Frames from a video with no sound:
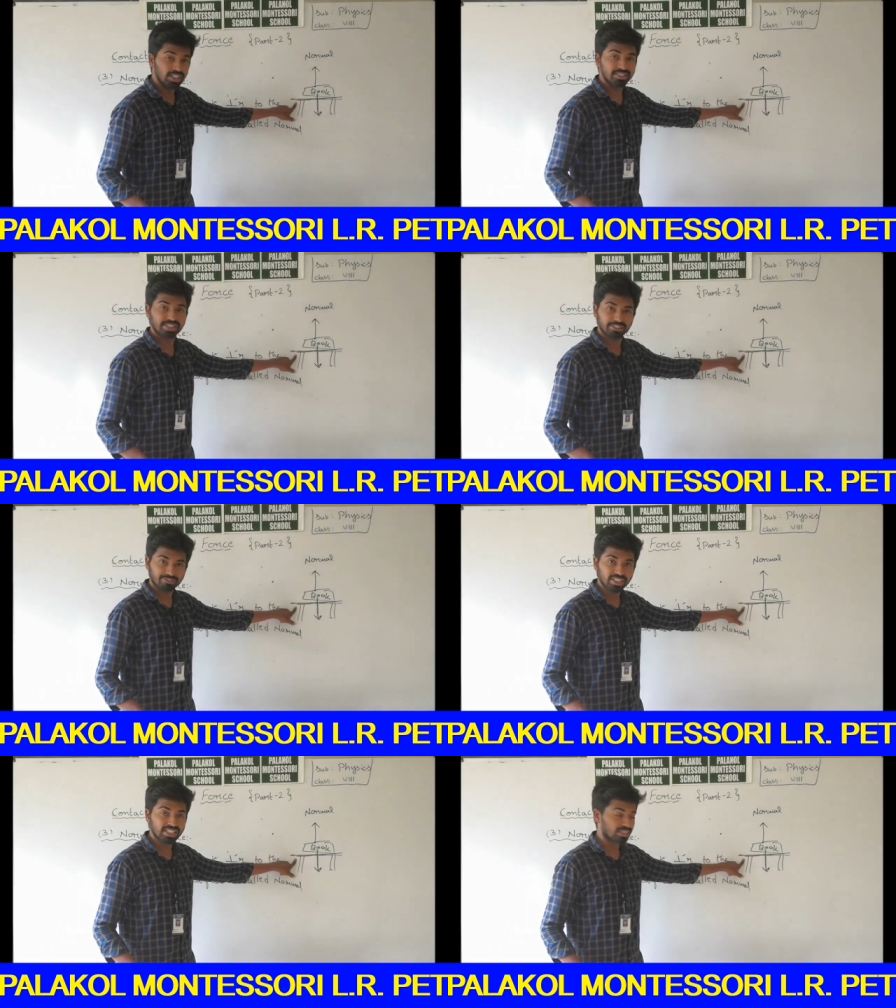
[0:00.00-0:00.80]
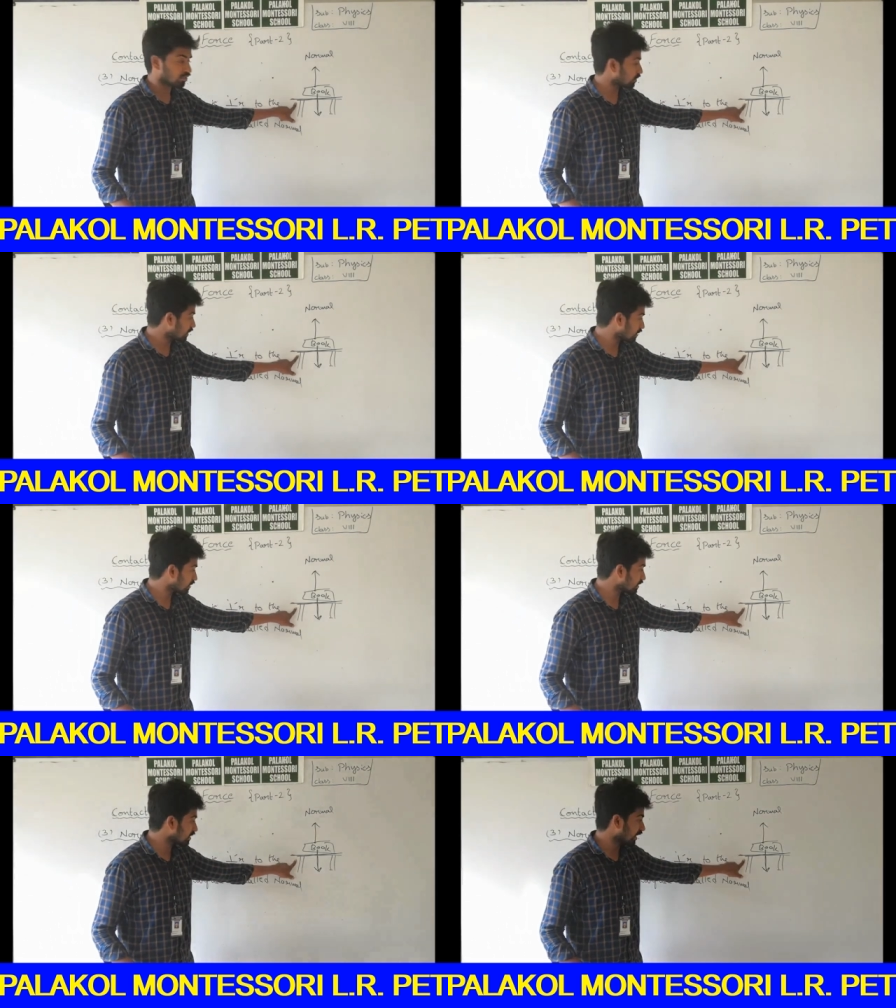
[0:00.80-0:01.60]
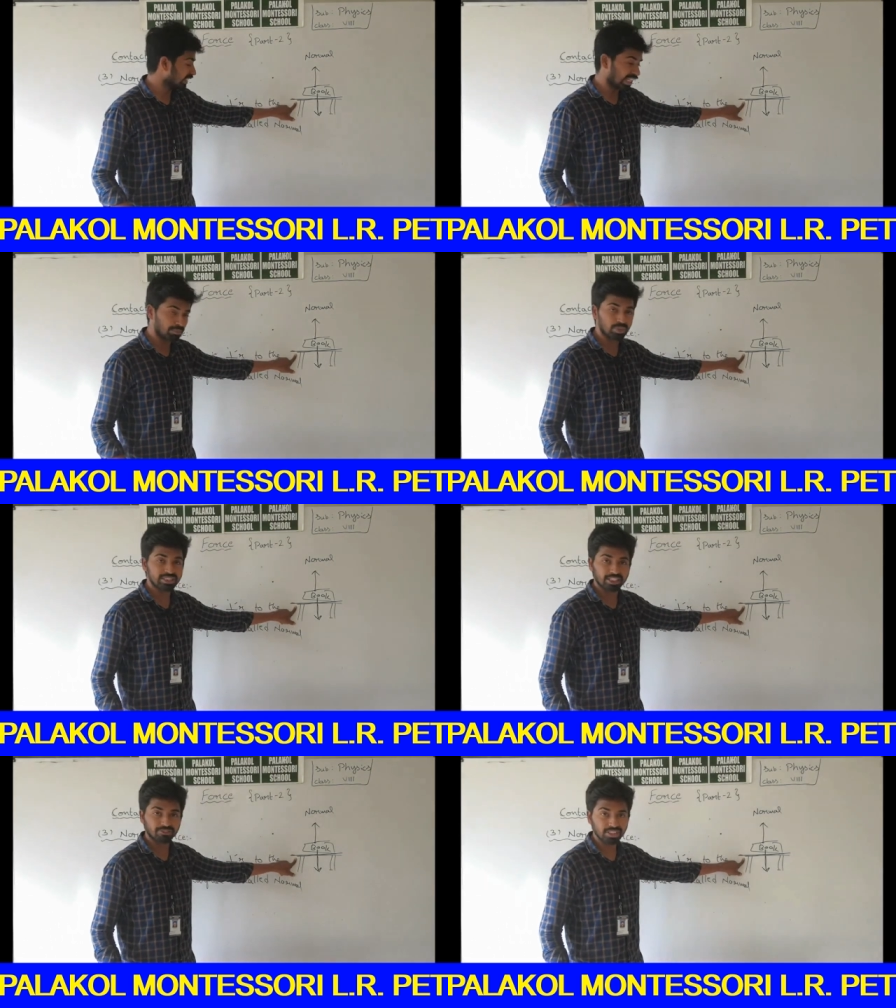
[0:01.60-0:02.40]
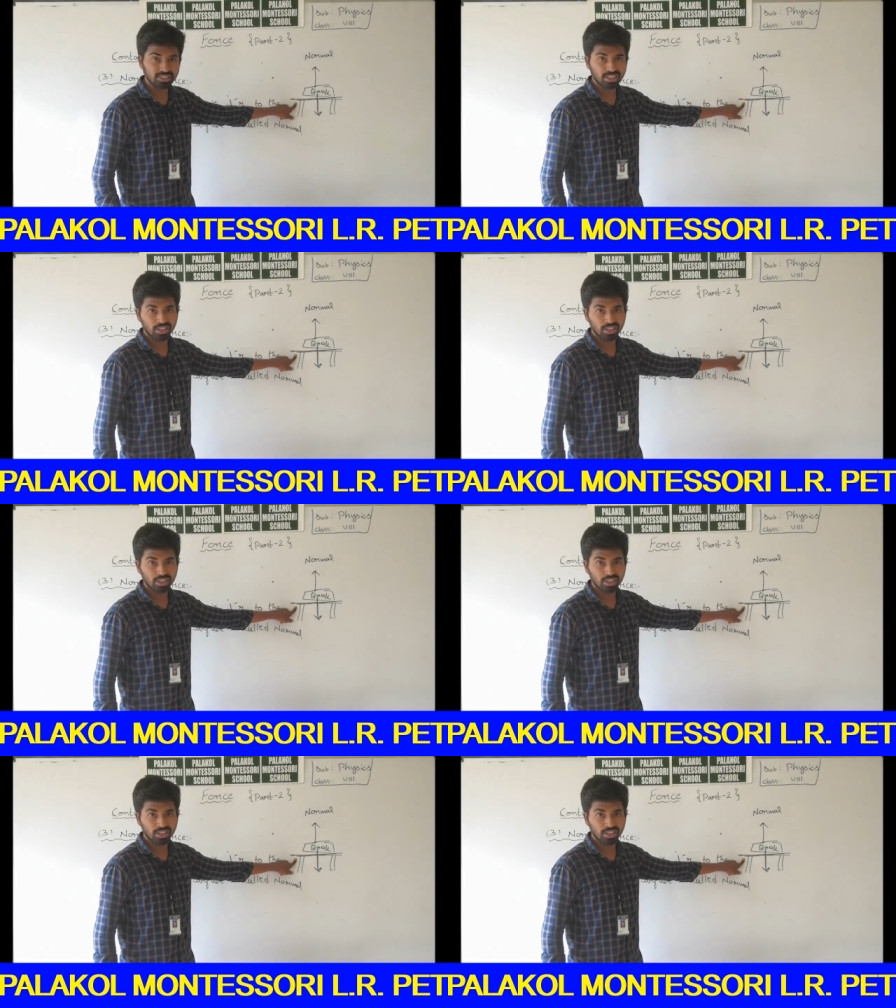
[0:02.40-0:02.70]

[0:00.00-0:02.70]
surface. So, this is the table surface.